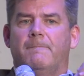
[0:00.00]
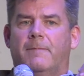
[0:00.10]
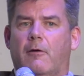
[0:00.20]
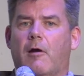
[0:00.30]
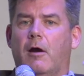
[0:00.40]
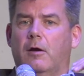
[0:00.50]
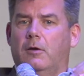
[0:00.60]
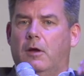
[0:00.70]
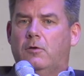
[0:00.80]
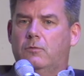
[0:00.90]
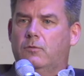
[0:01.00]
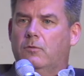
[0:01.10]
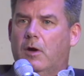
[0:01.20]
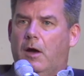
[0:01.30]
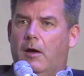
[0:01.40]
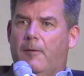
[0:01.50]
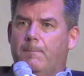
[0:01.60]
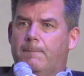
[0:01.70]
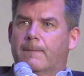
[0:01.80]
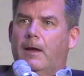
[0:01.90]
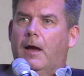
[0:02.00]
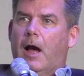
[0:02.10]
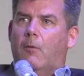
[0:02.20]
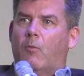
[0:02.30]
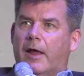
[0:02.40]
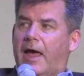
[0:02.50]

There are, uh, what